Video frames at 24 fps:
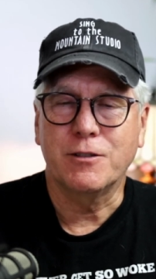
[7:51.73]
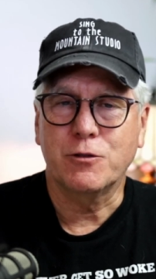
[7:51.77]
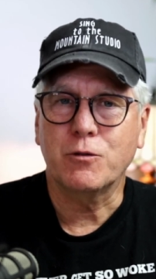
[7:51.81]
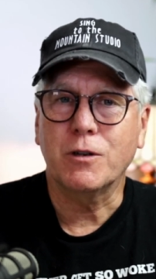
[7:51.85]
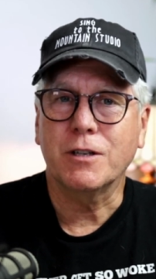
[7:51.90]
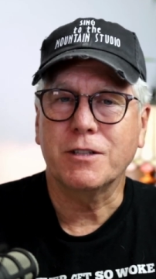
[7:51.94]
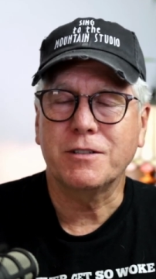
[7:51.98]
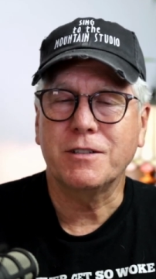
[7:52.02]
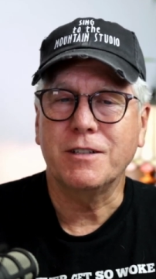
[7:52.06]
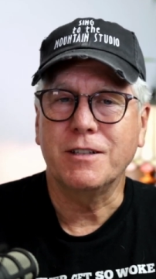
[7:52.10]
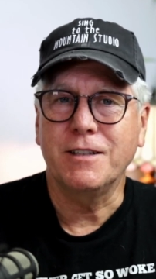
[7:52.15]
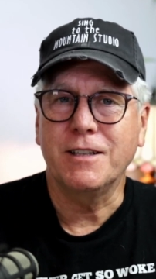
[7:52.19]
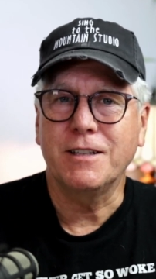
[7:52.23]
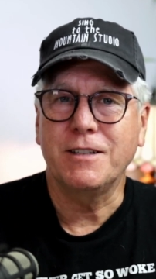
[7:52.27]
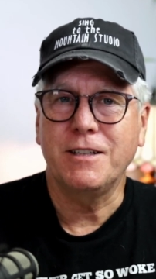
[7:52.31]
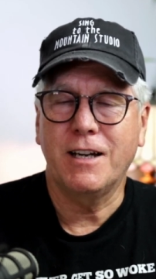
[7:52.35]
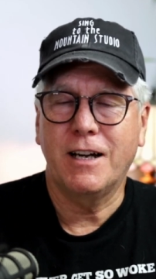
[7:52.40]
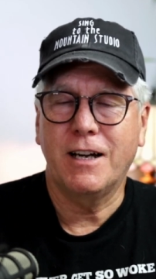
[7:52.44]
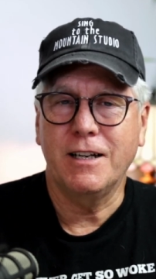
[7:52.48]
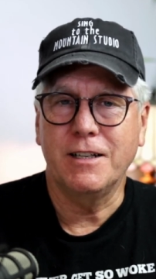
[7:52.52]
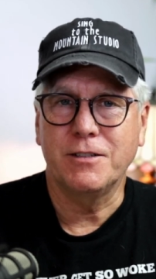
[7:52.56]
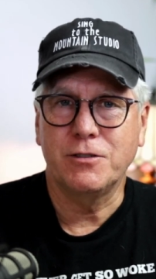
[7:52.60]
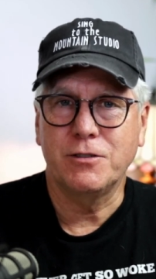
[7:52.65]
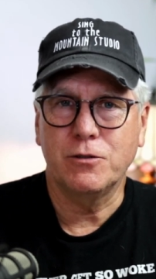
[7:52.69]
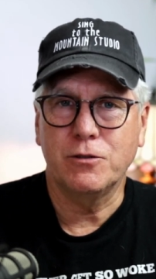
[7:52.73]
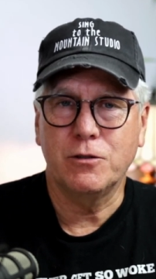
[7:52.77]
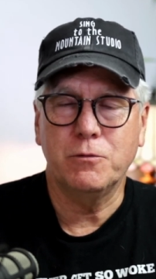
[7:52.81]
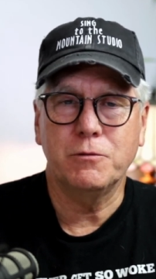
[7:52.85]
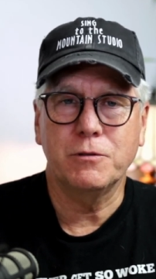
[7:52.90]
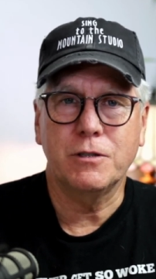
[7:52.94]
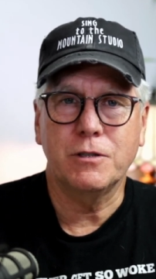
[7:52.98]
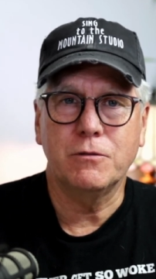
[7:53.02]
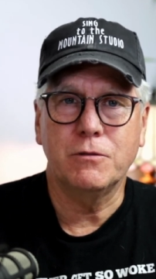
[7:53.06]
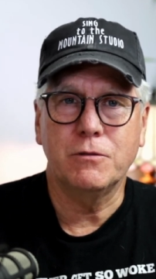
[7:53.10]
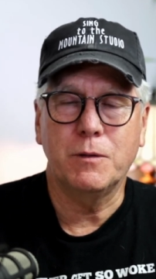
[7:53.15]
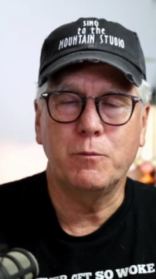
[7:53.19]
trusting that the ISO
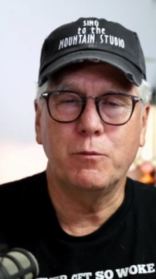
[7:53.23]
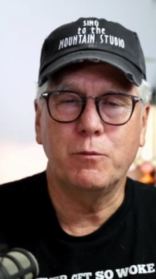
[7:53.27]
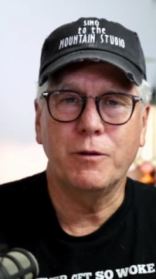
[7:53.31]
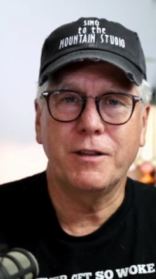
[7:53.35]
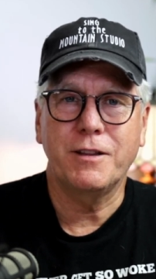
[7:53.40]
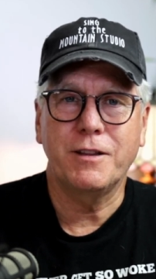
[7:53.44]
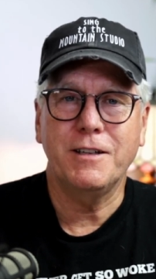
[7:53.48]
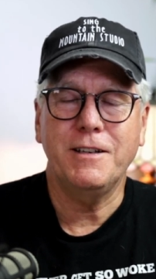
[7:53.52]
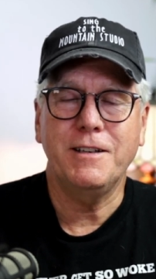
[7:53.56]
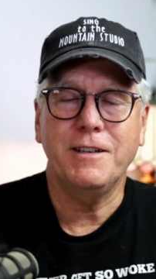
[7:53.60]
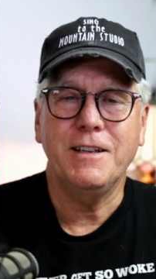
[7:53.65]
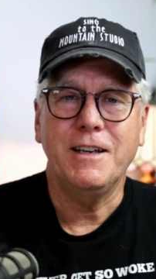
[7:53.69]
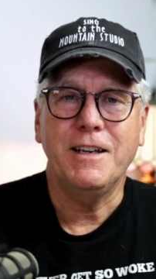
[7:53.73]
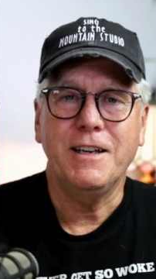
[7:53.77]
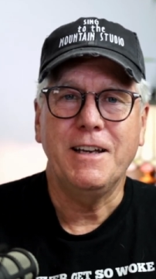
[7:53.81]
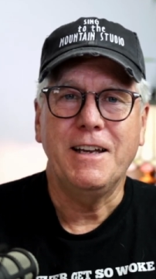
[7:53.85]
will go up with it.